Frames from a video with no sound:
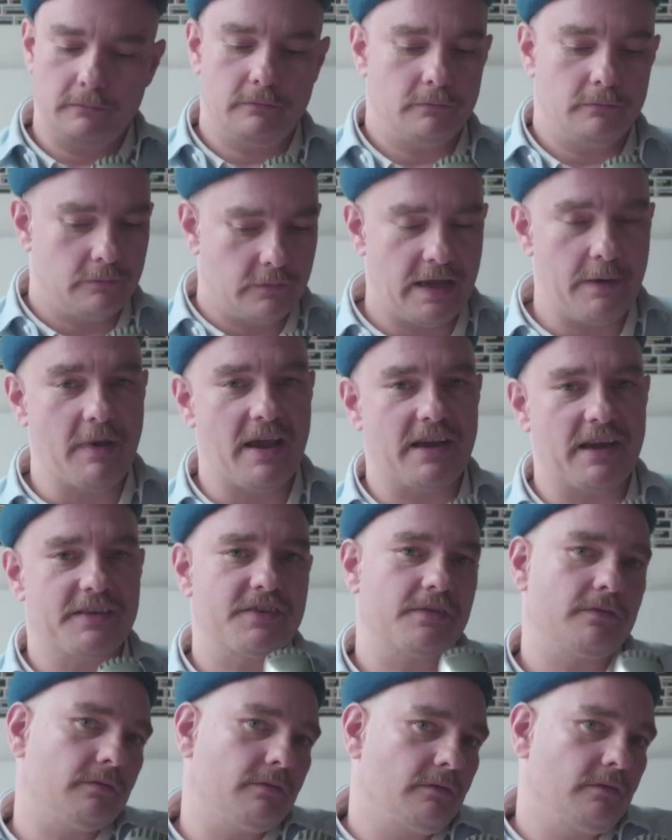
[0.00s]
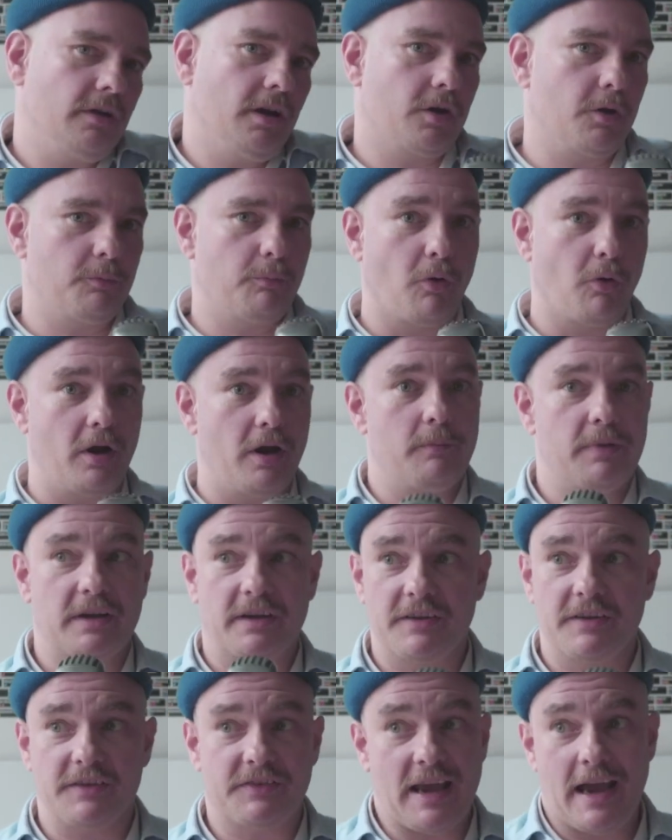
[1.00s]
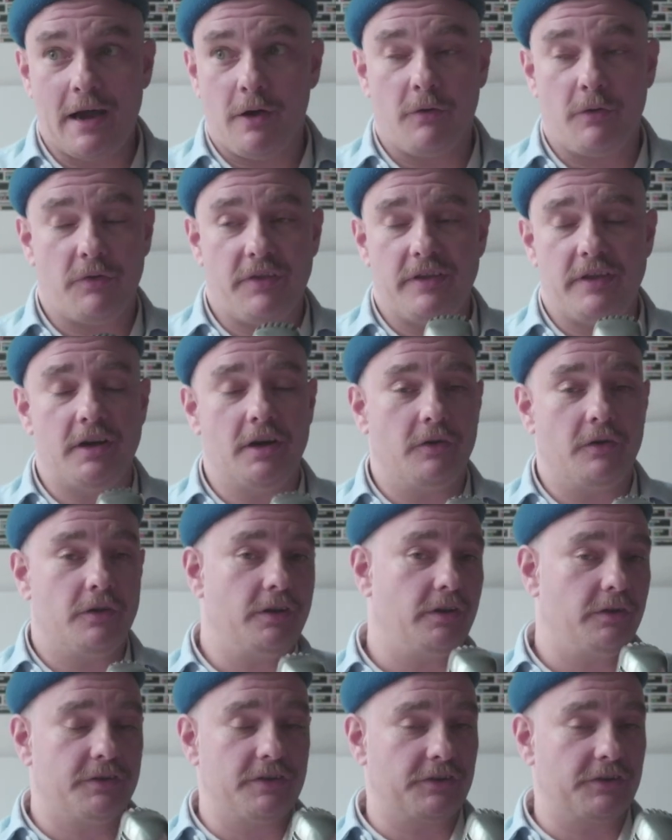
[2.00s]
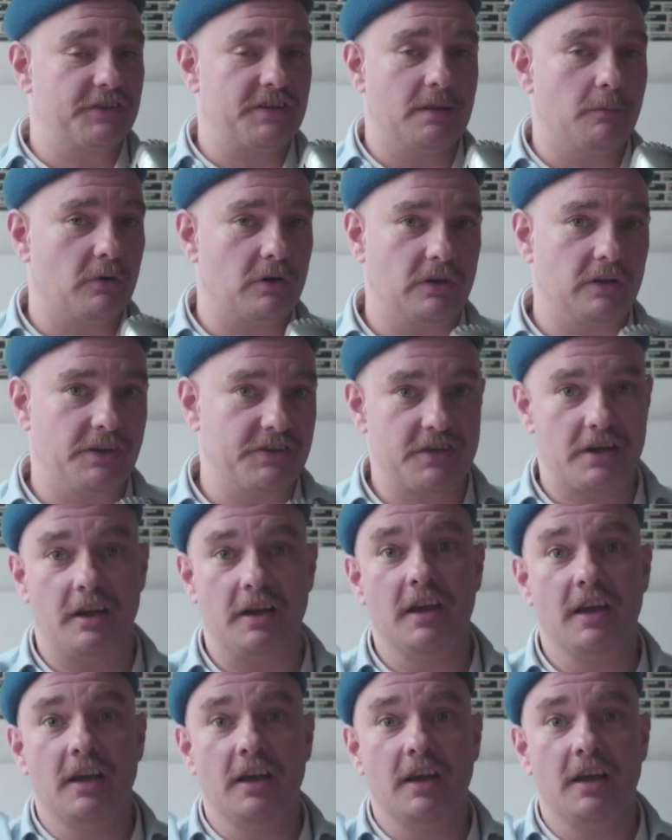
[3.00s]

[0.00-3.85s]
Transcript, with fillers: he makes a good point because now you know to see the Mona Lisa,